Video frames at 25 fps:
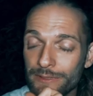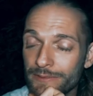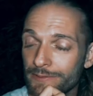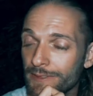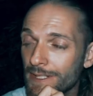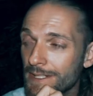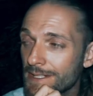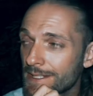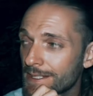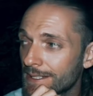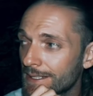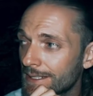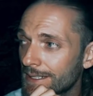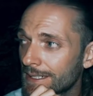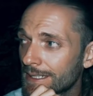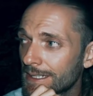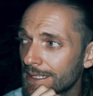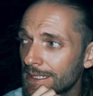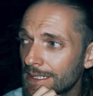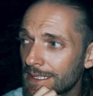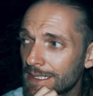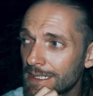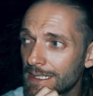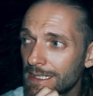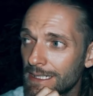fasted.
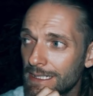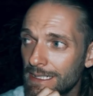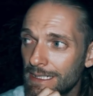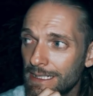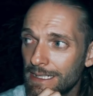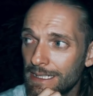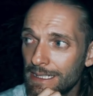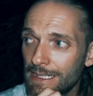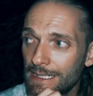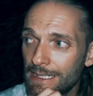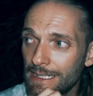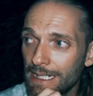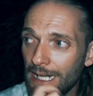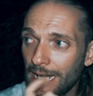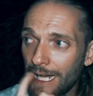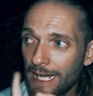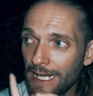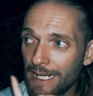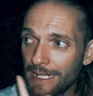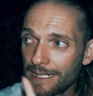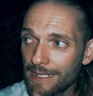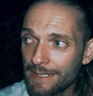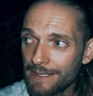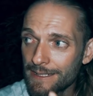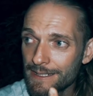
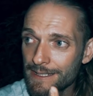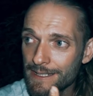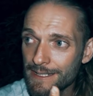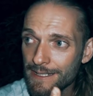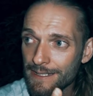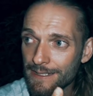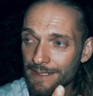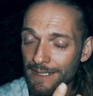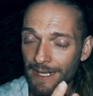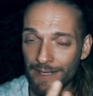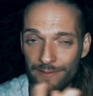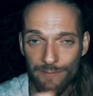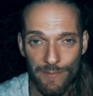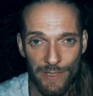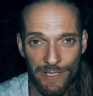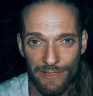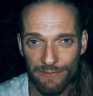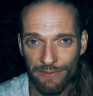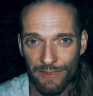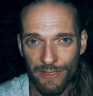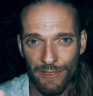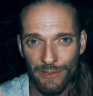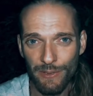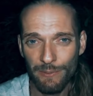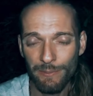And I've made a
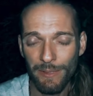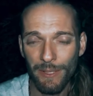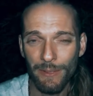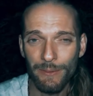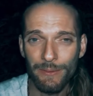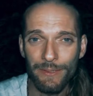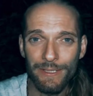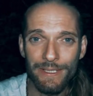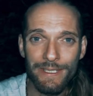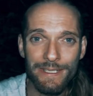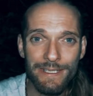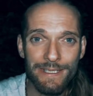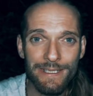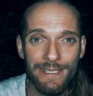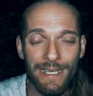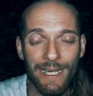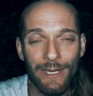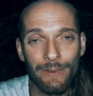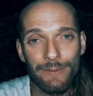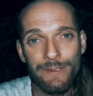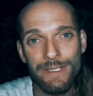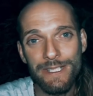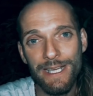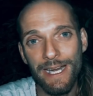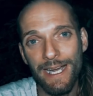video about this.
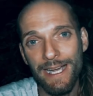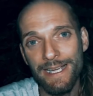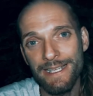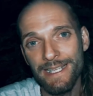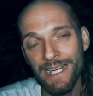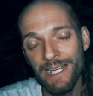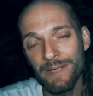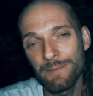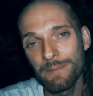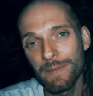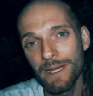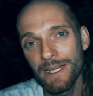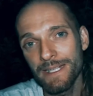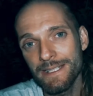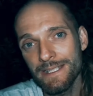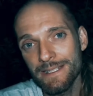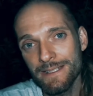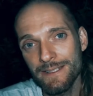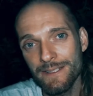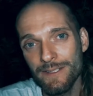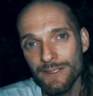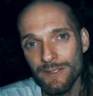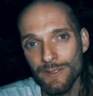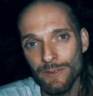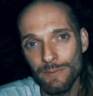Outside I met
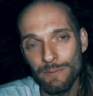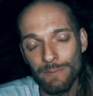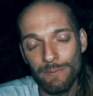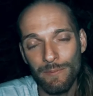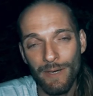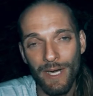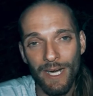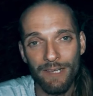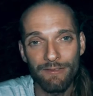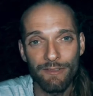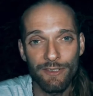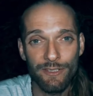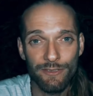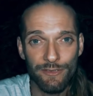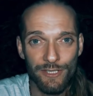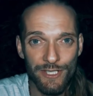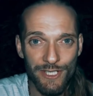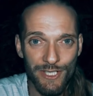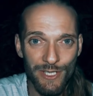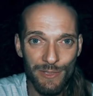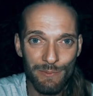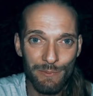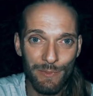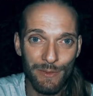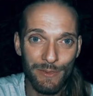some Hare
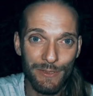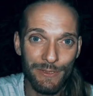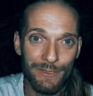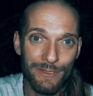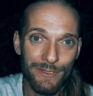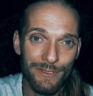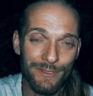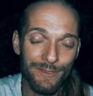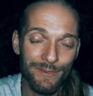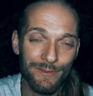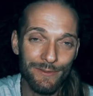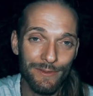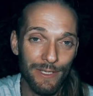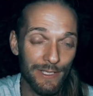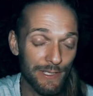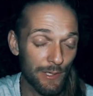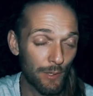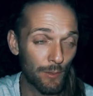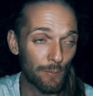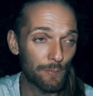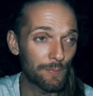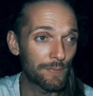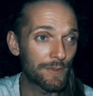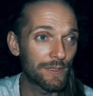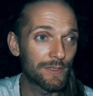Krishna monks. I
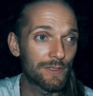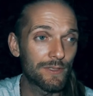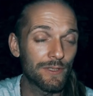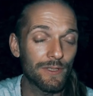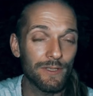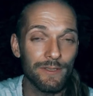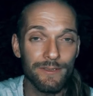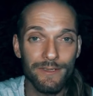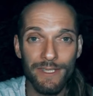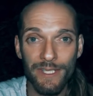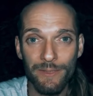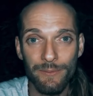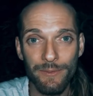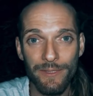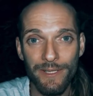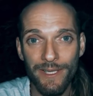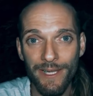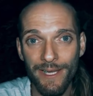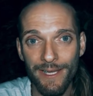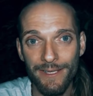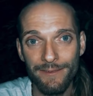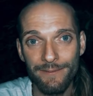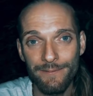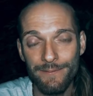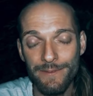opened the door and they were
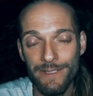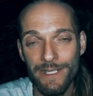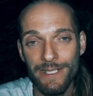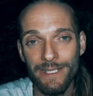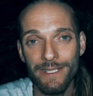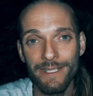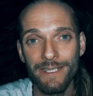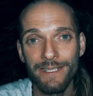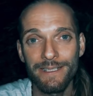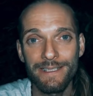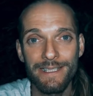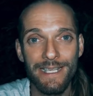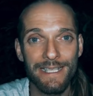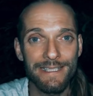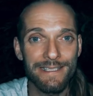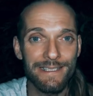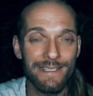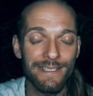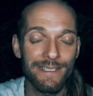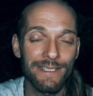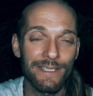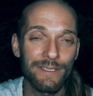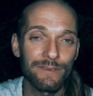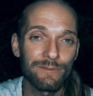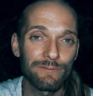there, singing and
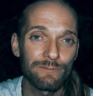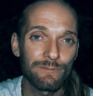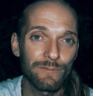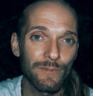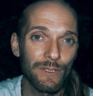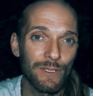dancing, and